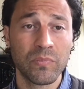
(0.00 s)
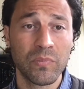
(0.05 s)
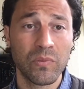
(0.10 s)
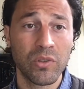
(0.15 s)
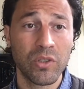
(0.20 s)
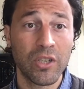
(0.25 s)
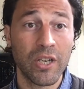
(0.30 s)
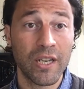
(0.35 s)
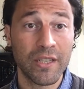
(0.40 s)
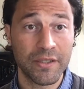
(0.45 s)

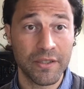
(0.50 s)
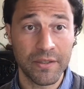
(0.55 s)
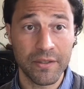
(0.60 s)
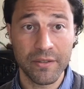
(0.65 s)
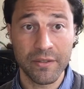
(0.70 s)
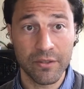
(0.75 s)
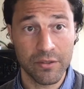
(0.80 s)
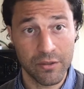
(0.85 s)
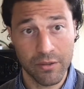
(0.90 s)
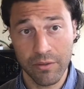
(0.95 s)
Guys,
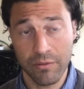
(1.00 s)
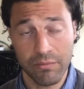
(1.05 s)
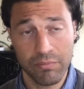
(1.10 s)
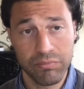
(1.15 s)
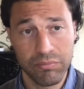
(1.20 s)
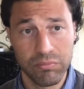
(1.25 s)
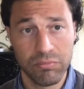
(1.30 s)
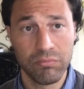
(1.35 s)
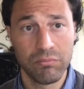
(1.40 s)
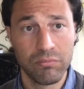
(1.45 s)
it's
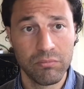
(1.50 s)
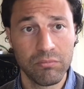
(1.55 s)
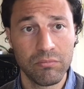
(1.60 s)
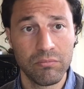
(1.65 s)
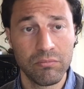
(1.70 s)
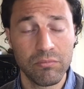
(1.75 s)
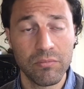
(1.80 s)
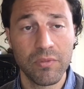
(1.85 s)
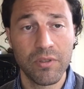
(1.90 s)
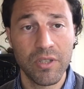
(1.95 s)

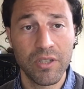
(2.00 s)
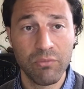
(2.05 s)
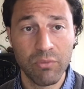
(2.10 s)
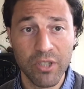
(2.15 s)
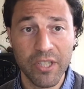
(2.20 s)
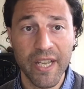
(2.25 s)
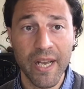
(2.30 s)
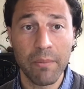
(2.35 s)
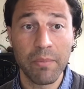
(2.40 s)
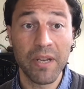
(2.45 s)
it really
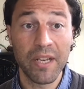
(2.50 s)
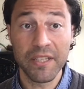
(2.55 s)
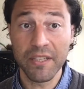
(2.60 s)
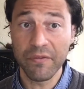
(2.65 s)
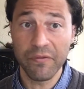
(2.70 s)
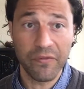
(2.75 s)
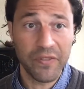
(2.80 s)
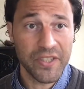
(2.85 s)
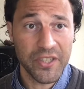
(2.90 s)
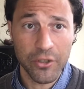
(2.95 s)
helped me. I did
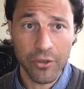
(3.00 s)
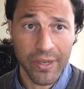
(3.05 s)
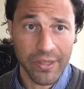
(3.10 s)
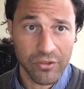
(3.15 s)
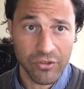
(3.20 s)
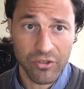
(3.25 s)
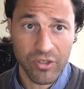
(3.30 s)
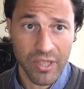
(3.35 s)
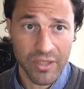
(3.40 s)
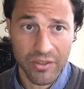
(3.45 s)
physio
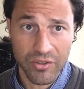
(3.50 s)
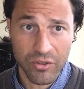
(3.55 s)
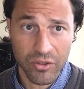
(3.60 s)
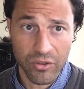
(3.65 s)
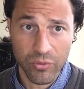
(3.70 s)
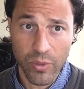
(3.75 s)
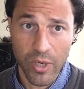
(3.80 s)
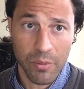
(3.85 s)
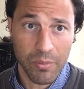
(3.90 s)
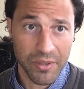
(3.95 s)
exercises as
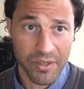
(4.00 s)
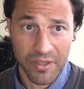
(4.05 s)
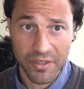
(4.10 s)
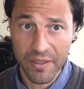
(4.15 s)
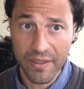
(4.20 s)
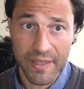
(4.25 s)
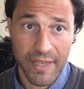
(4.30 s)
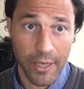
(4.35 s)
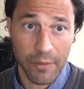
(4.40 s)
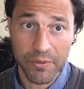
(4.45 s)
well, but it,
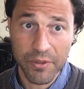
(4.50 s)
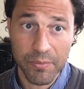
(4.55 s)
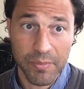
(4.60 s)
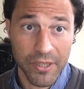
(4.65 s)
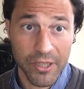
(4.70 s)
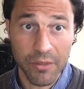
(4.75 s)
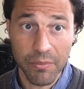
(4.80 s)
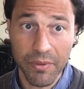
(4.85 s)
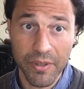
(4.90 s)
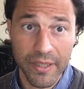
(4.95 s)
it helped speed
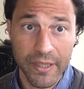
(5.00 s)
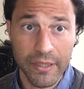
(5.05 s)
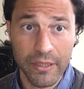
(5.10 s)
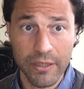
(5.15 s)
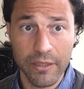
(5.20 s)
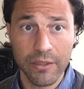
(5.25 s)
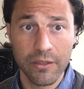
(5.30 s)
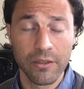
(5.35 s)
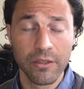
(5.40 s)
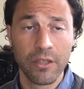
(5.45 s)
up the
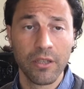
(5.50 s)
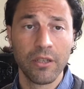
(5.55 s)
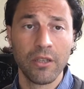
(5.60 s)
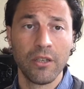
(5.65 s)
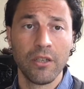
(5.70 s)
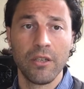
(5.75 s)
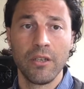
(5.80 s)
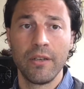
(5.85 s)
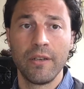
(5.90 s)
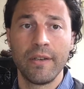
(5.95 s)
healing.
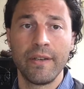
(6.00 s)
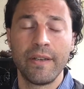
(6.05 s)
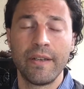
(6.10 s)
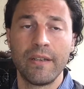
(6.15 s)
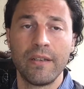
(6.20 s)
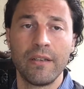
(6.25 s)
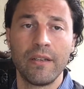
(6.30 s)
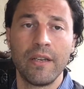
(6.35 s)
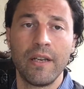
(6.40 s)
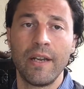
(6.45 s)

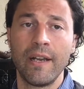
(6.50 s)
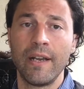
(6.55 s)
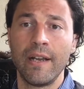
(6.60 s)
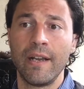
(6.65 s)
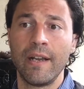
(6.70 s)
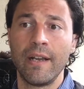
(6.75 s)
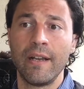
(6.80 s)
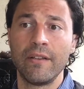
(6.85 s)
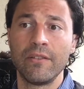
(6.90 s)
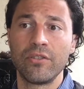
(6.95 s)

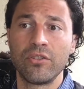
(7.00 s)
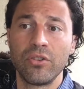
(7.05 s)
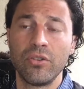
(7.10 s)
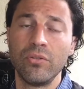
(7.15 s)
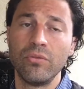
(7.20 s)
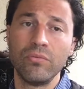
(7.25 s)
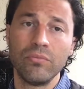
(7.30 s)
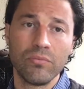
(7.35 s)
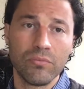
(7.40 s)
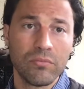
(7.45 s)
Uh,
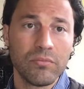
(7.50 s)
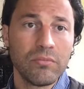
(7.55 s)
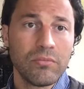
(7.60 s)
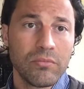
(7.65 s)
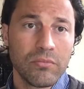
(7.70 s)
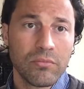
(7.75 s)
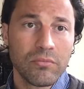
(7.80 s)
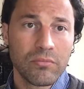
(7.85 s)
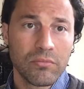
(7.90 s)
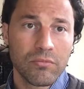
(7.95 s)
so
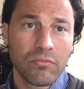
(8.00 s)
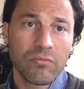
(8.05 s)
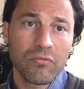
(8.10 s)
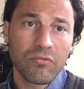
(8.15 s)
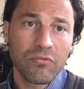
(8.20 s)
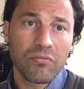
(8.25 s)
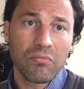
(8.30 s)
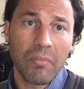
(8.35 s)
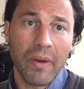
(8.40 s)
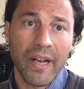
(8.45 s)

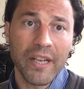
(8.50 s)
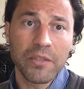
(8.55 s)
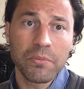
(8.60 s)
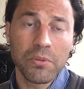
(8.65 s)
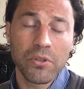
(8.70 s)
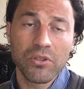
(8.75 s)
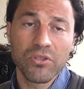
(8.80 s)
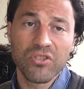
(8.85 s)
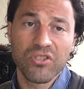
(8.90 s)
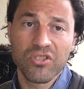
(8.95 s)
my
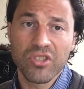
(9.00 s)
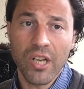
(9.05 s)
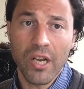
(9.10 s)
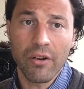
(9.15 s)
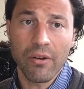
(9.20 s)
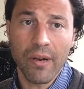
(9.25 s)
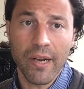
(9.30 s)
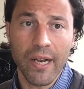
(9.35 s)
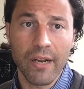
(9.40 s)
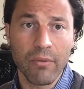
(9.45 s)
experiences, I,
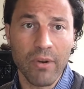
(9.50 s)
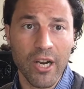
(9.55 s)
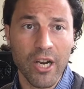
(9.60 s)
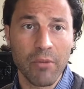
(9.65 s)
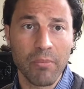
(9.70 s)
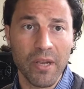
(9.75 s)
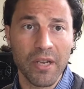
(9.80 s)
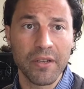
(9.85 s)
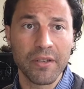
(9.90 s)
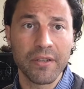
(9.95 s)
I
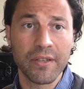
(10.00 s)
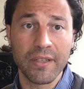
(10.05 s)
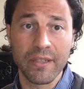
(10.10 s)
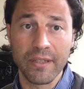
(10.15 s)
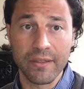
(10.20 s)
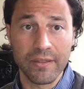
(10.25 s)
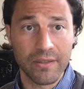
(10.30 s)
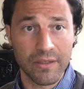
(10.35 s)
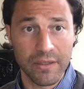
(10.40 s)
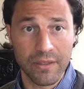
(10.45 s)
recommend it. It
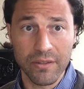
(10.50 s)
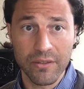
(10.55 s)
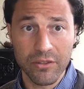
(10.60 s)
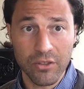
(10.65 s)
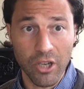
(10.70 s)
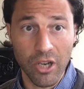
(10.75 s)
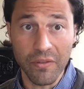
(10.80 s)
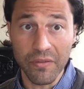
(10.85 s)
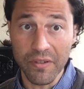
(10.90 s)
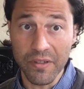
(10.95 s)
is it is
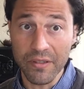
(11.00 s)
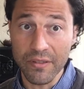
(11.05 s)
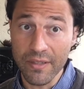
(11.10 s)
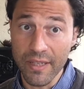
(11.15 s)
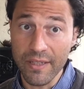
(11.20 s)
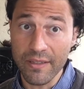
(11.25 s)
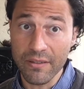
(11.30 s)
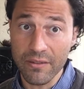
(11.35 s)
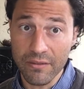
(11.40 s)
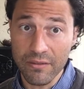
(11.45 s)
tough, and it
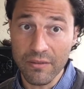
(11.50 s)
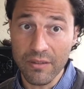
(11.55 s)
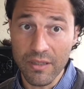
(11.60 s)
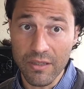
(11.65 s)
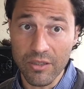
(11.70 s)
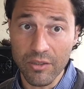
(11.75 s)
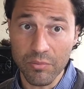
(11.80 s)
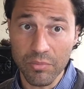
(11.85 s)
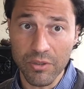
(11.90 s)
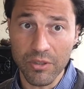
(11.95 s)
takes
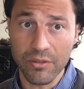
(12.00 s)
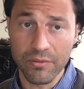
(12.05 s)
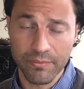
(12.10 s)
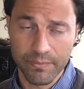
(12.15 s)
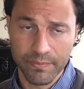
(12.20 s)
discipline.